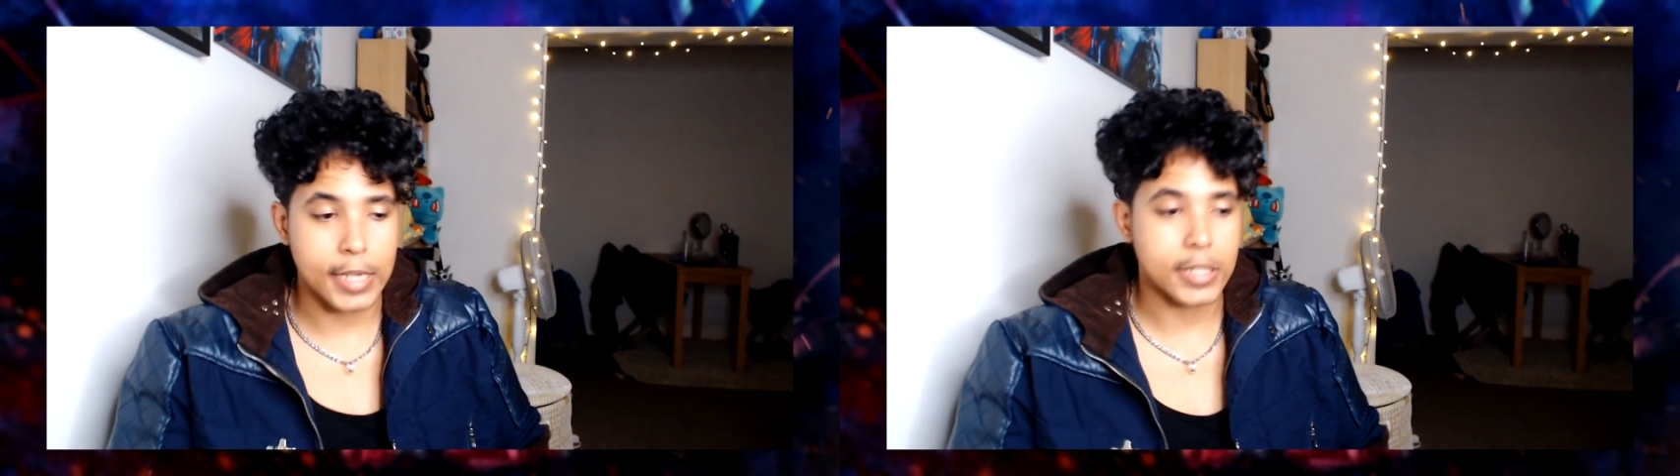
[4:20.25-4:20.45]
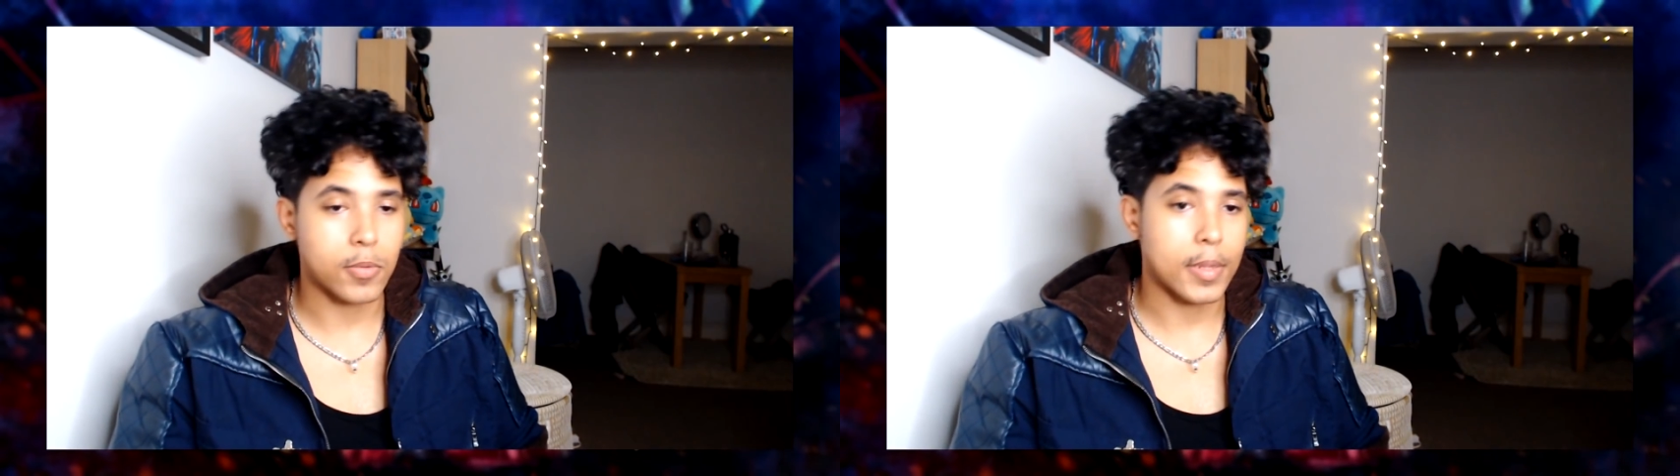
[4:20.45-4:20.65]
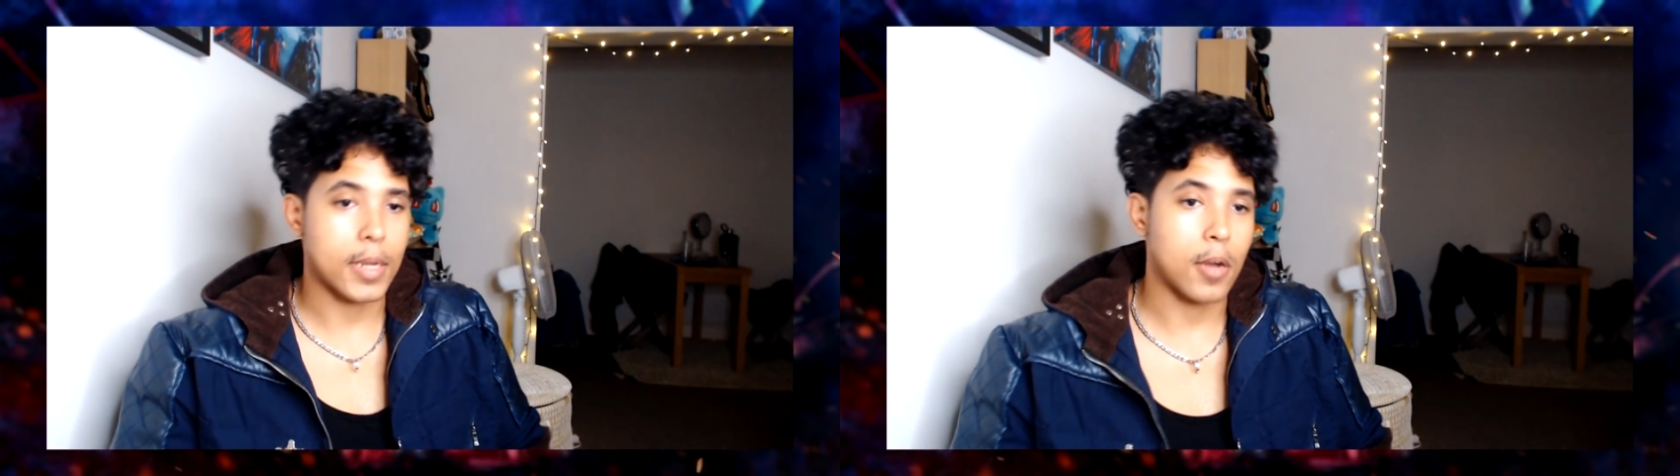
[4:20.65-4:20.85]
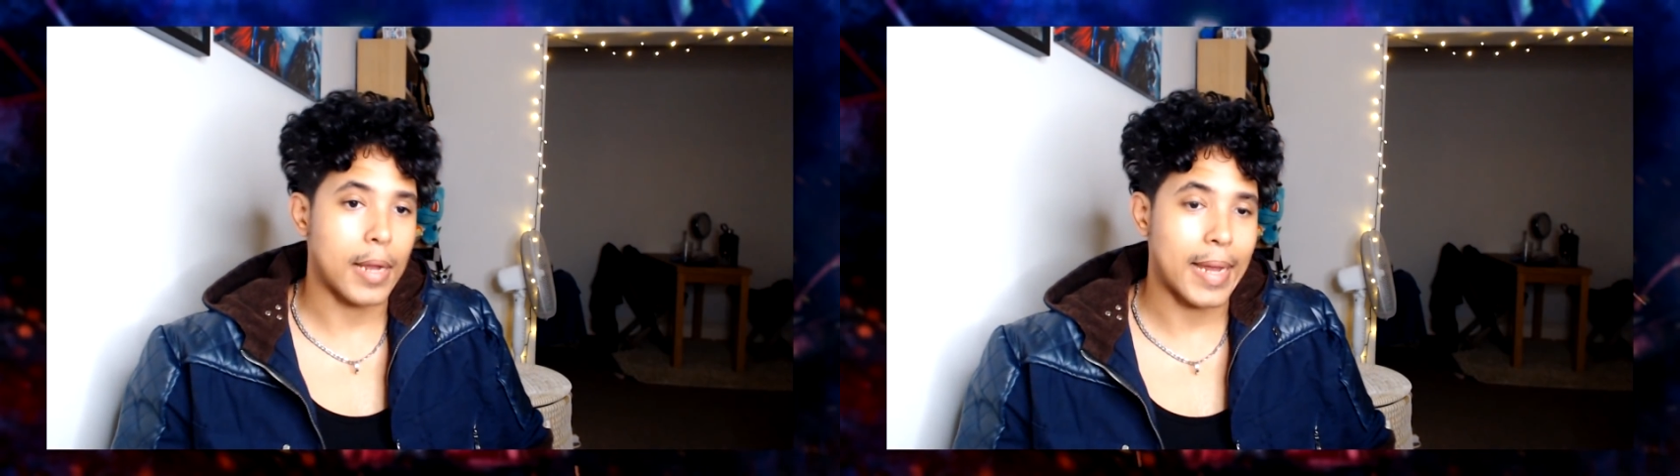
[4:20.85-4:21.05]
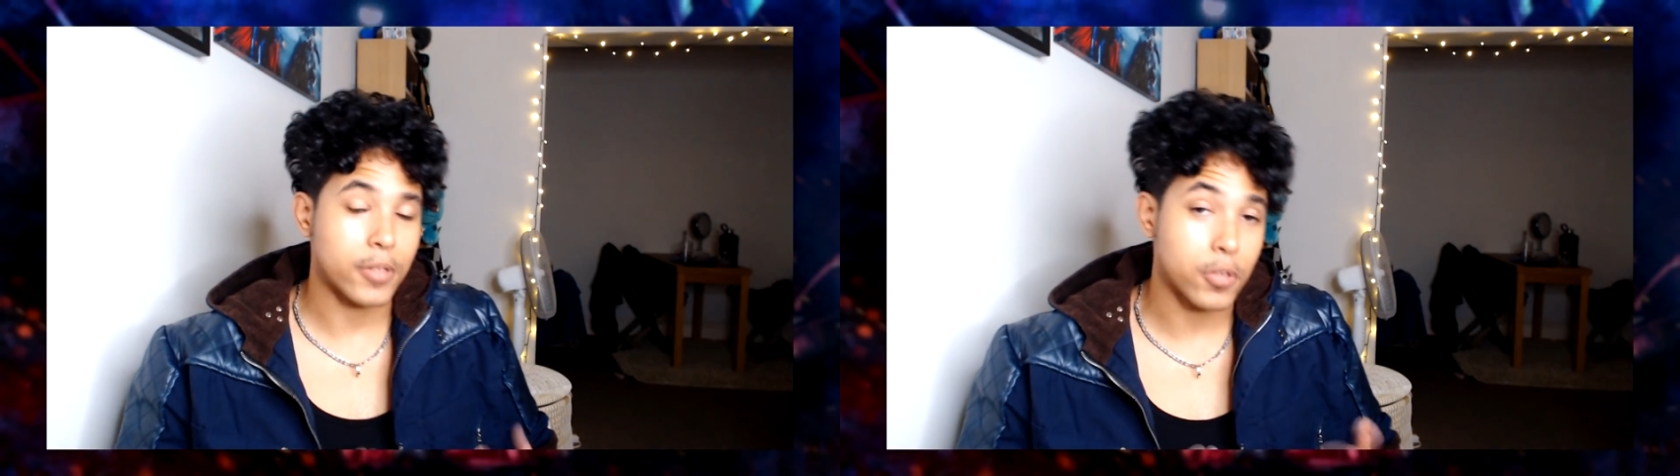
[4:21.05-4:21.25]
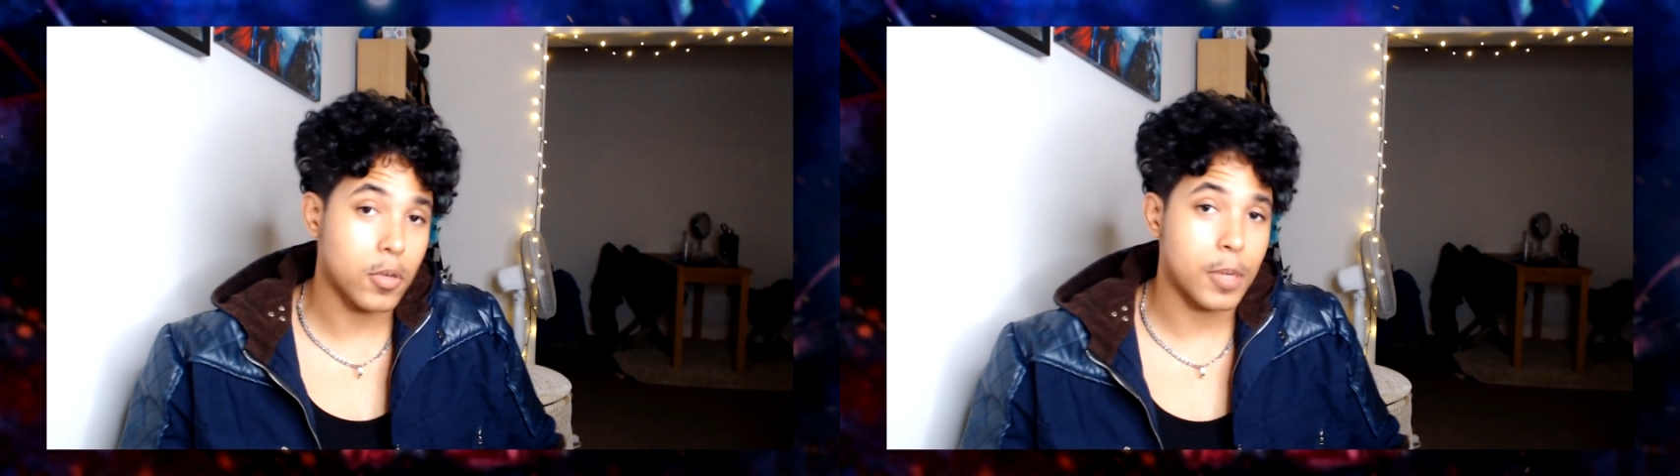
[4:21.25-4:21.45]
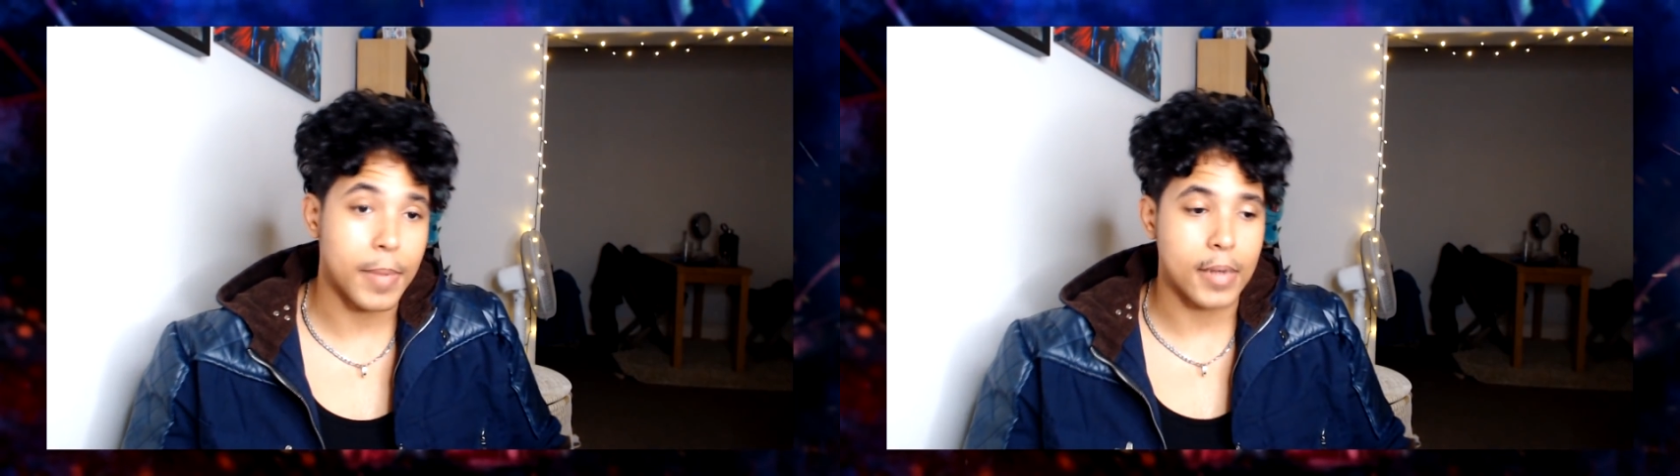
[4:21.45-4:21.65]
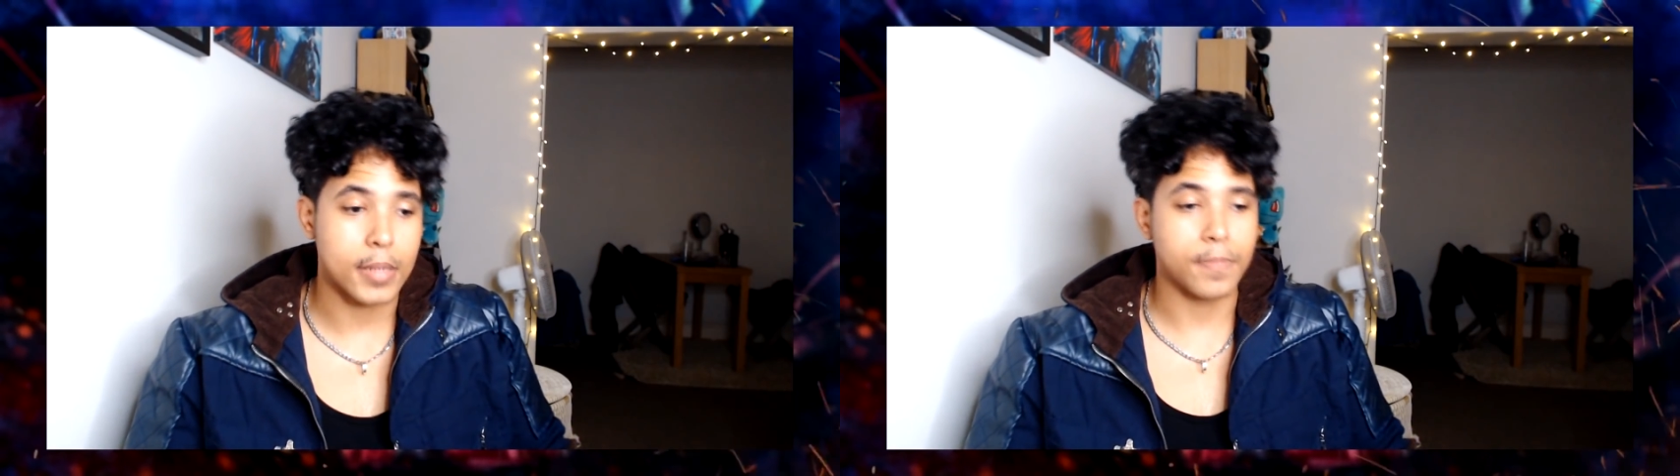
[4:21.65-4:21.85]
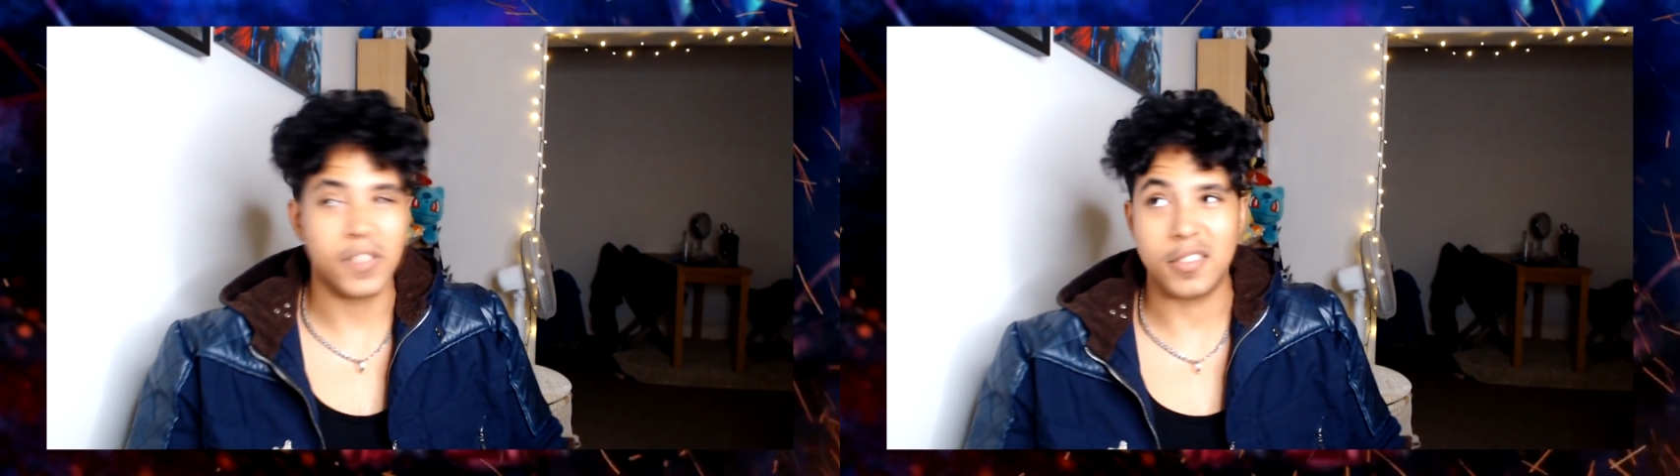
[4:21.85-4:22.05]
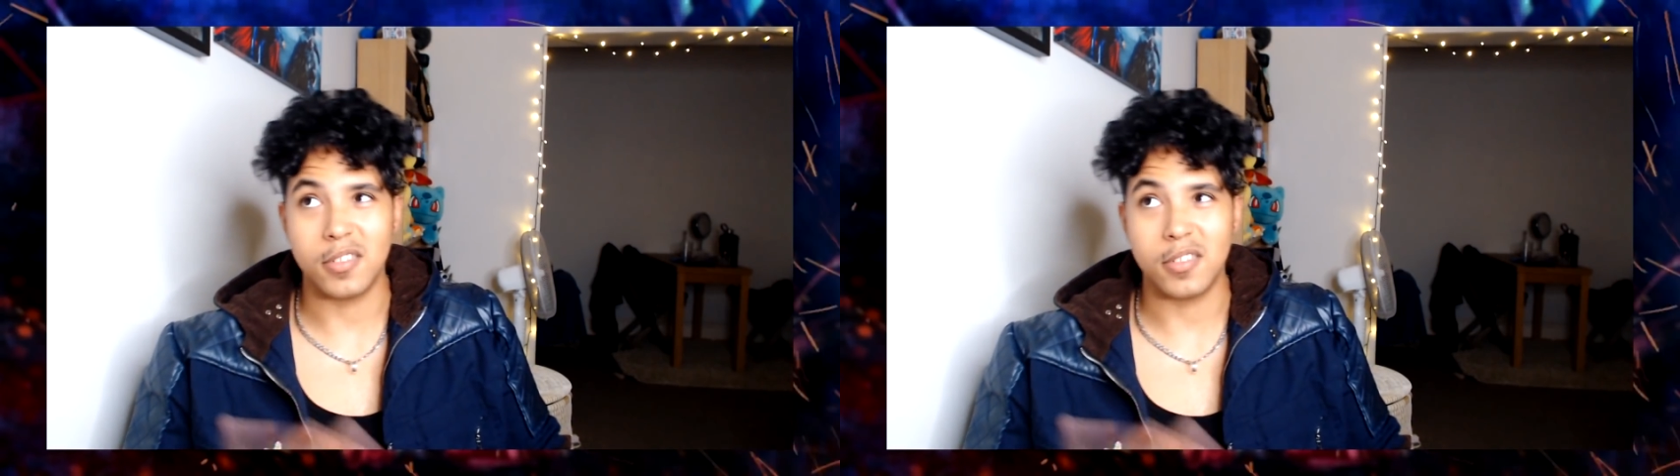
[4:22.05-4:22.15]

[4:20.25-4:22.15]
cases where they're not allowed to talk about it